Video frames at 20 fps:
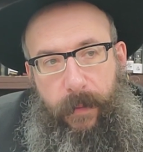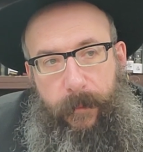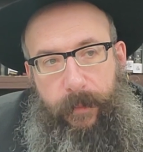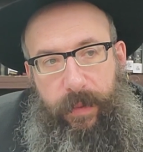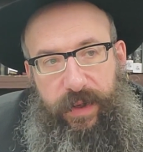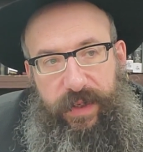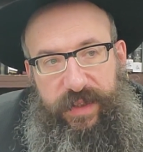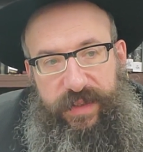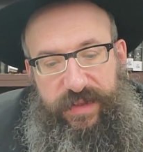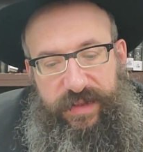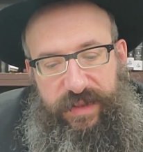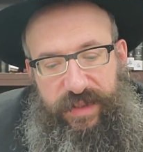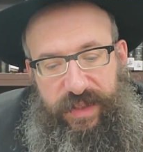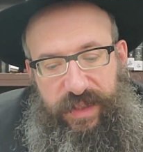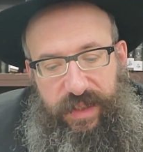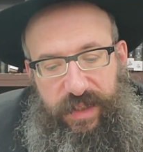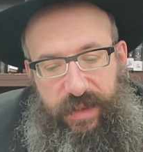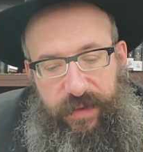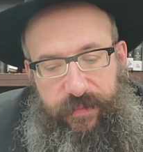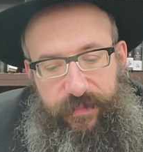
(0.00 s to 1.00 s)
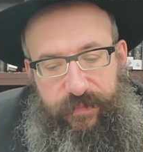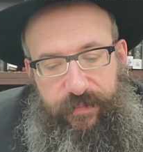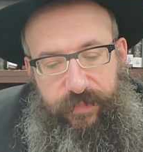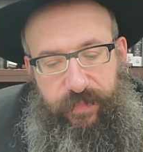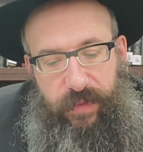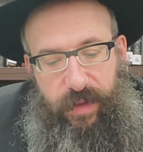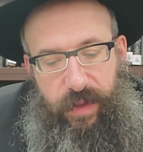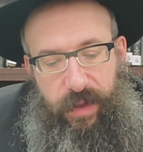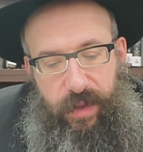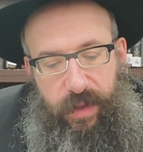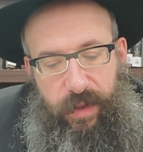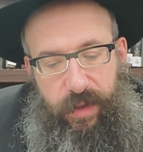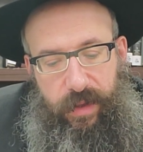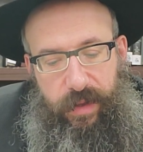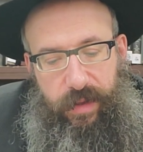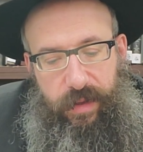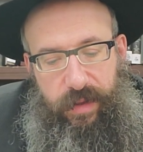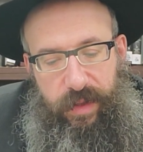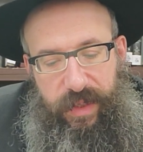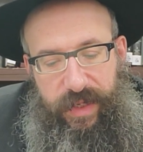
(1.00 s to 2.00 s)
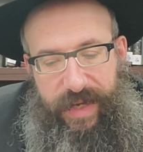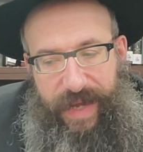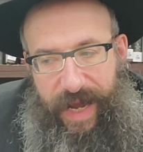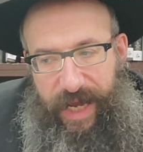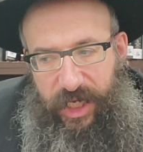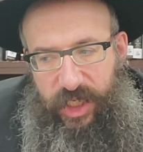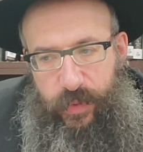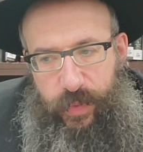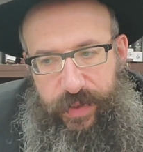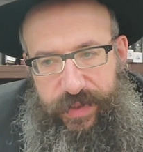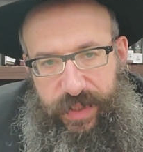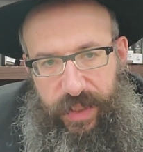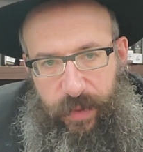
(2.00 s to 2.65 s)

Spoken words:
But it's the gashmis